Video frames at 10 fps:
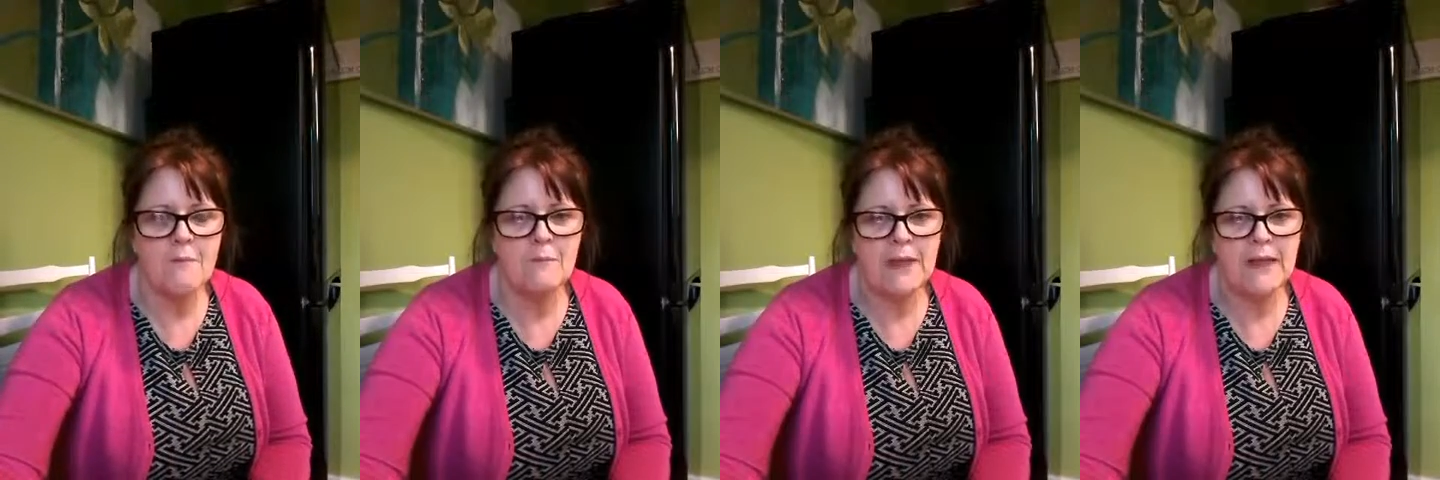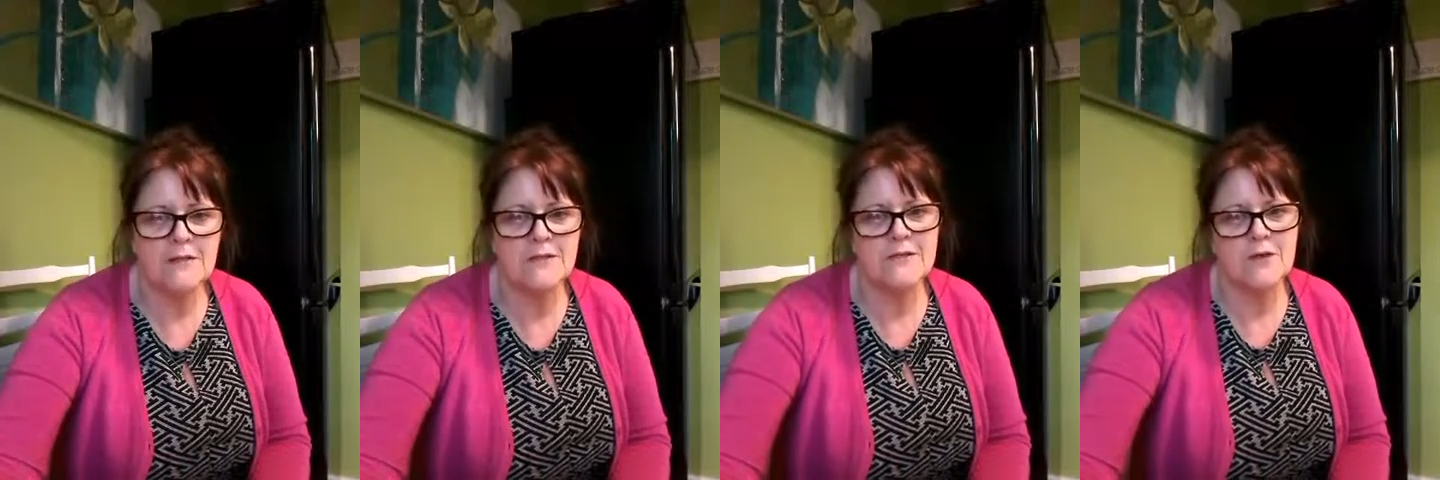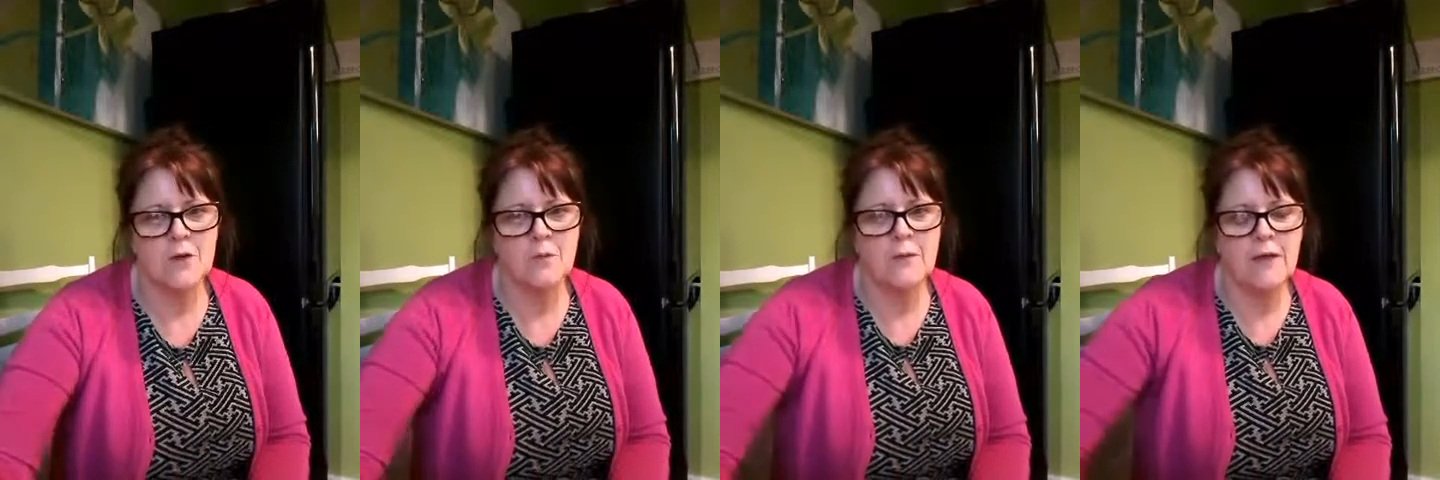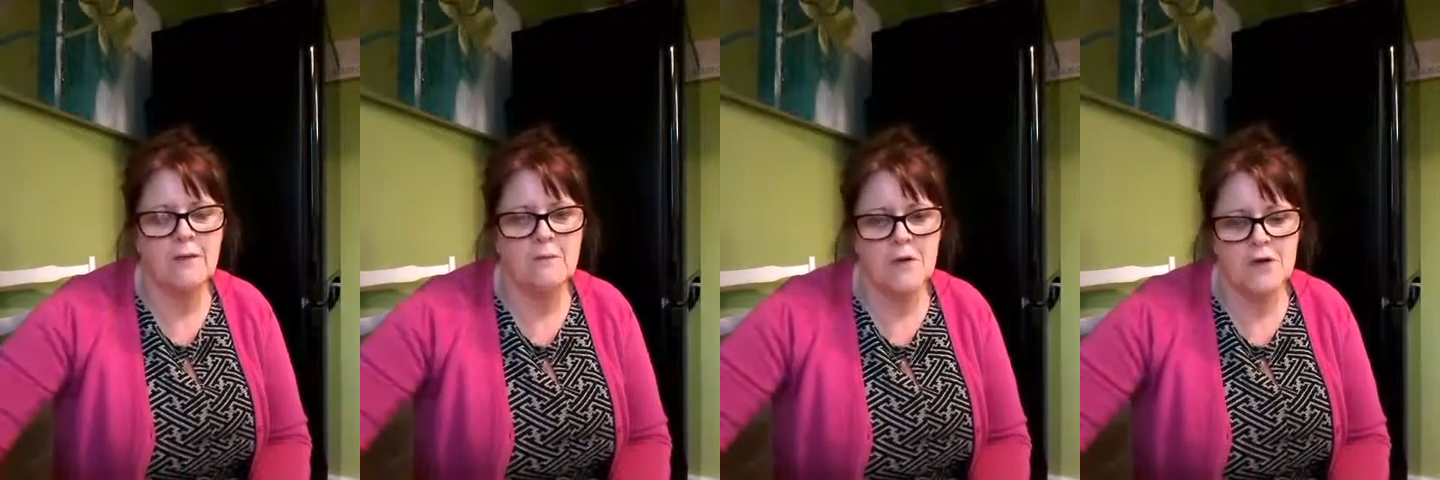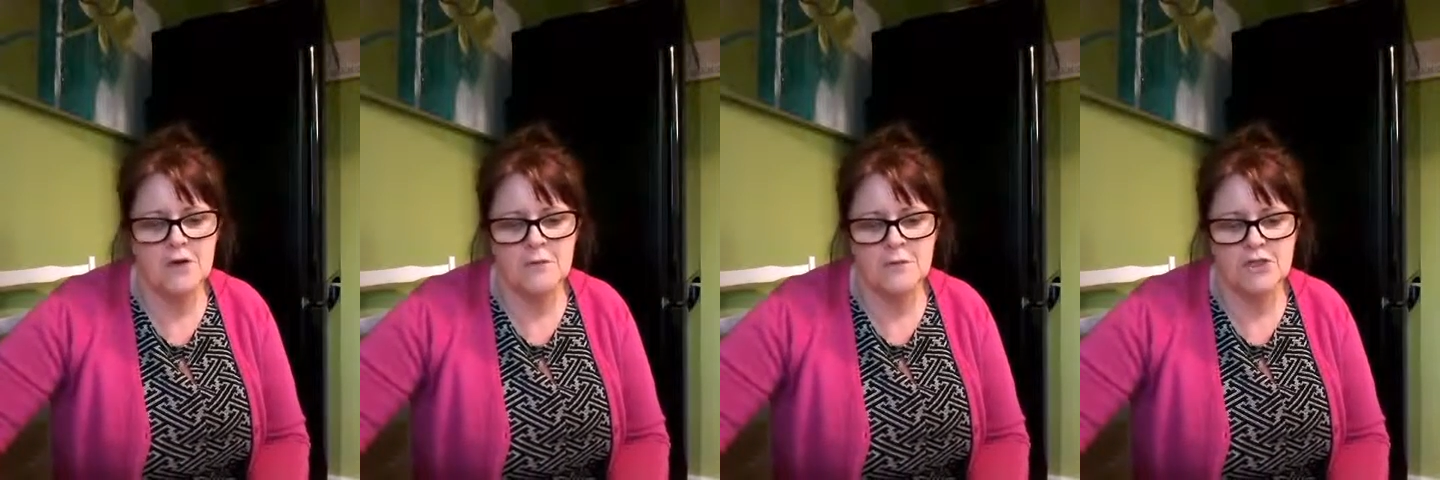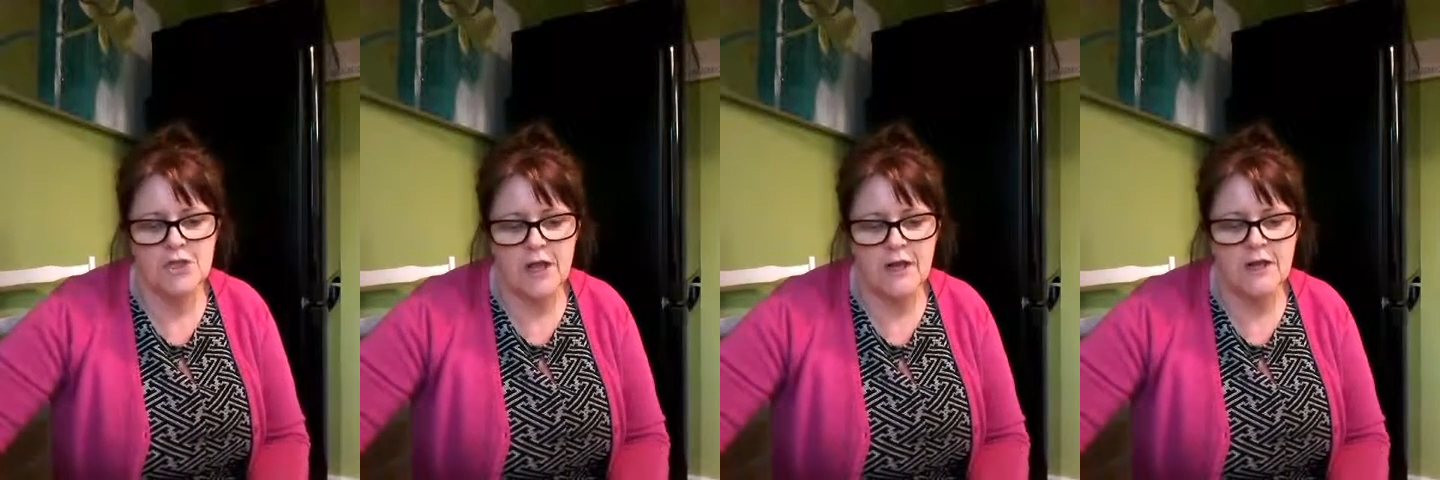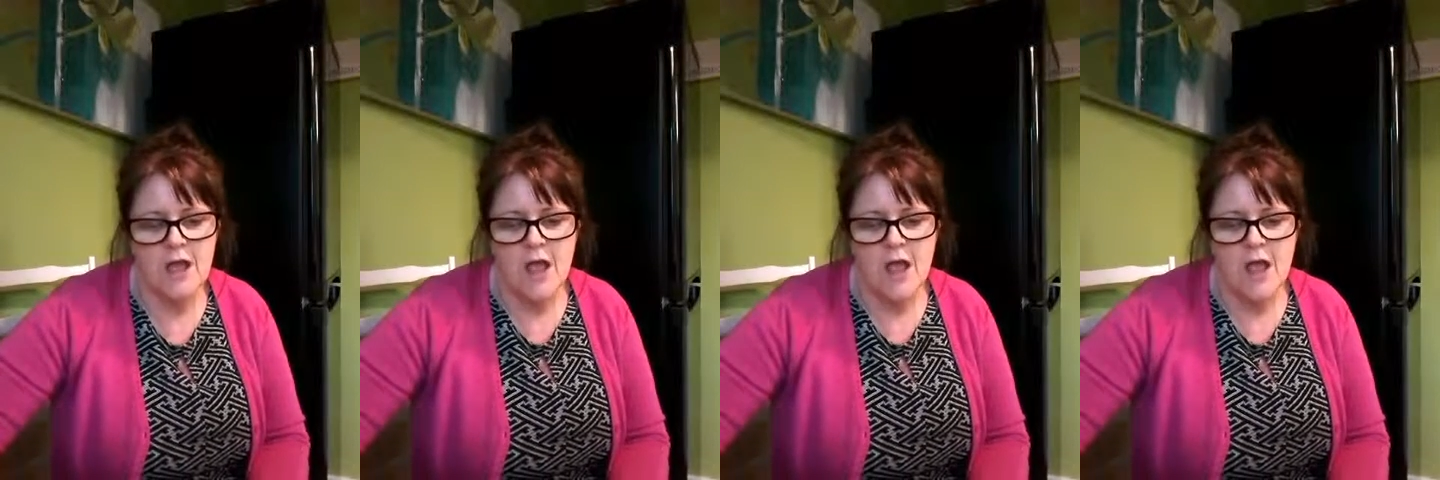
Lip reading: bean soup in my new machine,